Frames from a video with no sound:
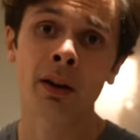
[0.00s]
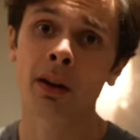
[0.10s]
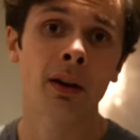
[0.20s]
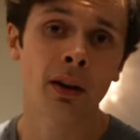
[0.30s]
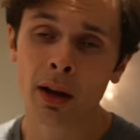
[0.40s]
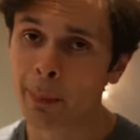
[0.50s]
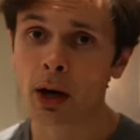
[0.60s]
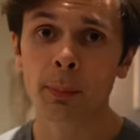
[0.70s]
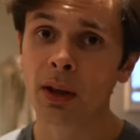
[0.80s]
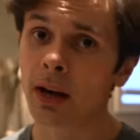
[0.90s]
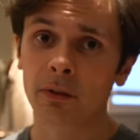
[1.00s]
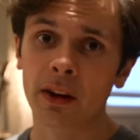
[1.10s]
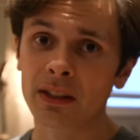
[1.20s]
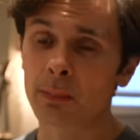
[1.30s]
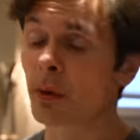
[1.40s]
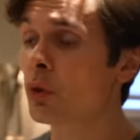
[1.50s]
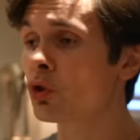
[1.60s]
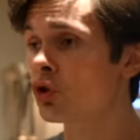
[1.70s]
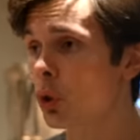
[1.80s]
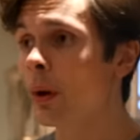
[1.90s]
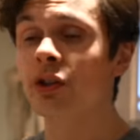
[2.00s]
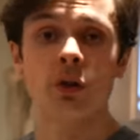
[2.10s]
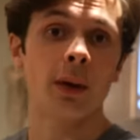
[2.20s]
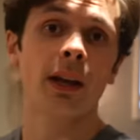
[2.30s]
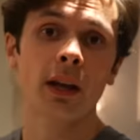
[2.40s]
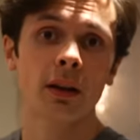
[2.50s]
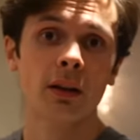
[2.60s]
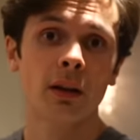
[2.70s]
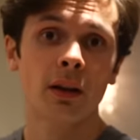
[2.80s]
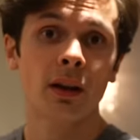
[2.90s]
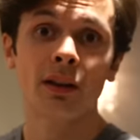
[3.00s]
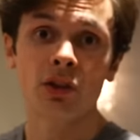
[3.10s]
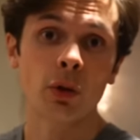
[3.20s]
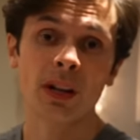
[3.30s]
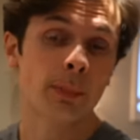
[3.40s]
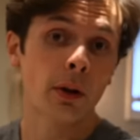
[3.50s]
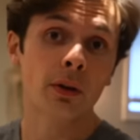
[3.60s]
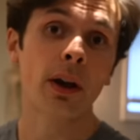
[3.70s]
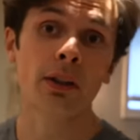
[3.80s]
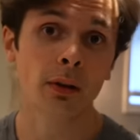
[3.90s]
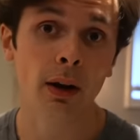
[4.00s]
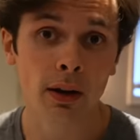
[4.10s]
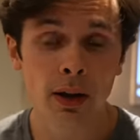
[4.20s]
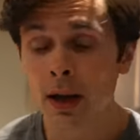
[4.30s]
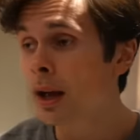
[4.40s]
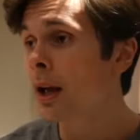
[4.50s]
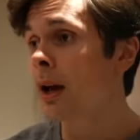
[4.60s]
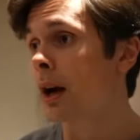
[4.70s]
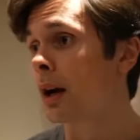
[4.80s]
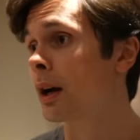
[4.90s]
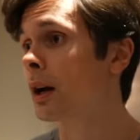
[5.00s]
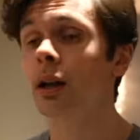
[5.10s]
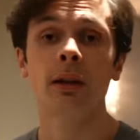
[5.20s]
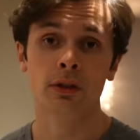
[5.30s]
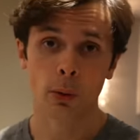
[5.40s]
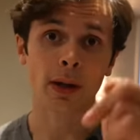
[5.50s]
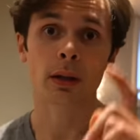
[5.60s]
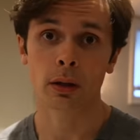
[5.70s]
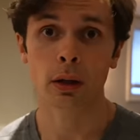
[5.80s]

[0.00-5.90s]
It might not be that effective, but if you enjoy doing it, then do it. It's better than nothing, right? Uh, let's go eat.